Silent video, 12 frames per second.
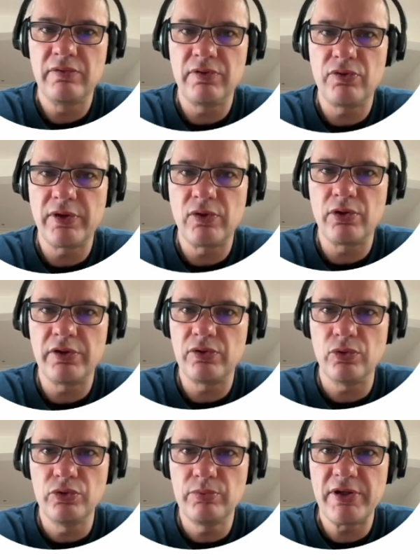We
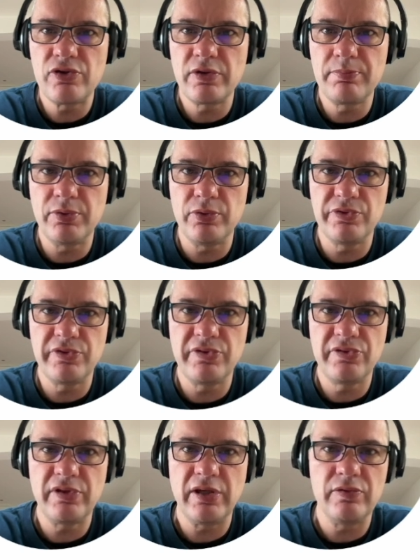recorded odometer
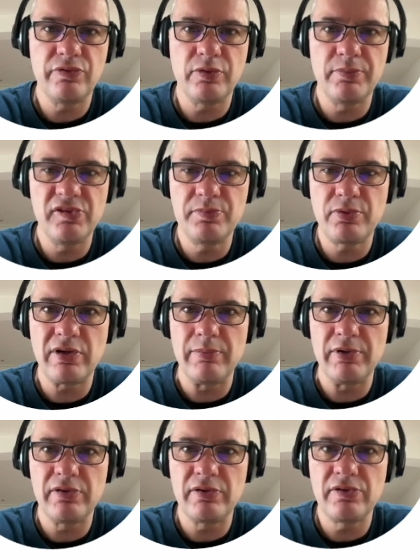poses, and from these
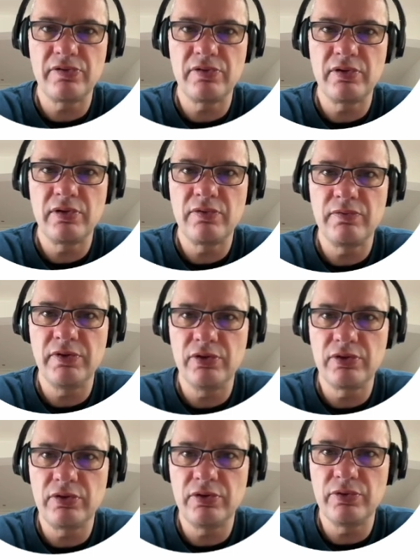parameters,
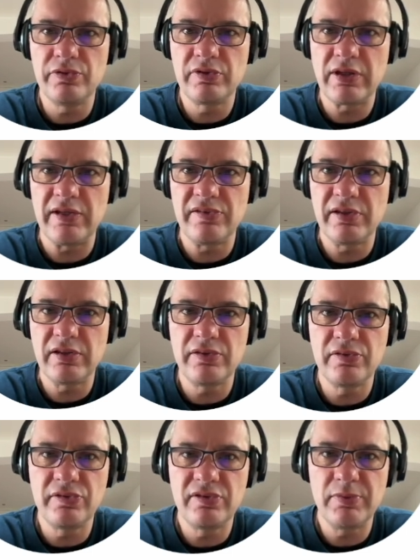we used
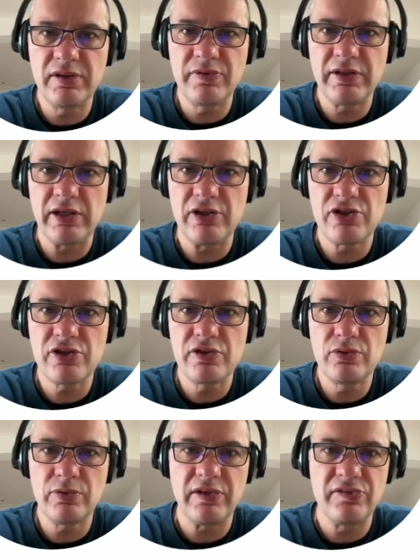classical system
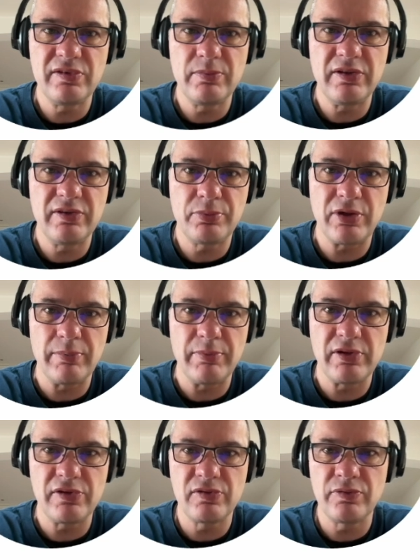identification to estimate the
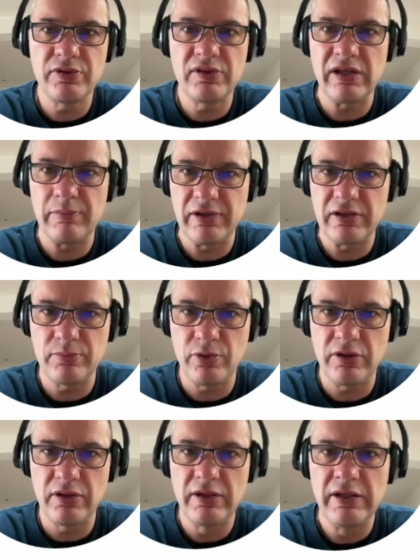parameters of the dynamical
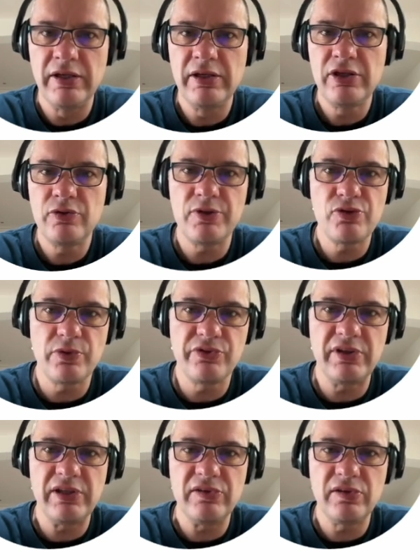model, which
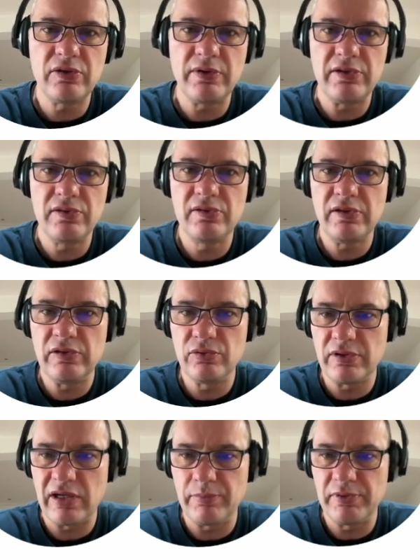was then integrated
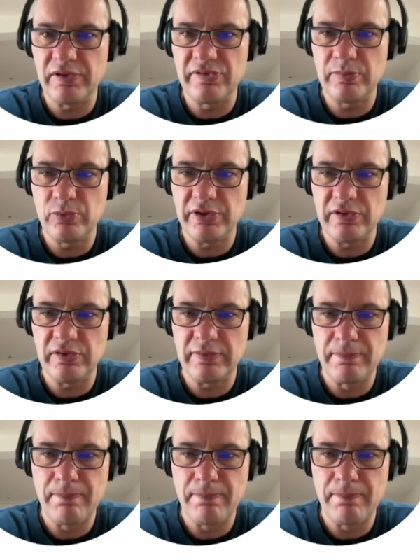into the Habitat simulator.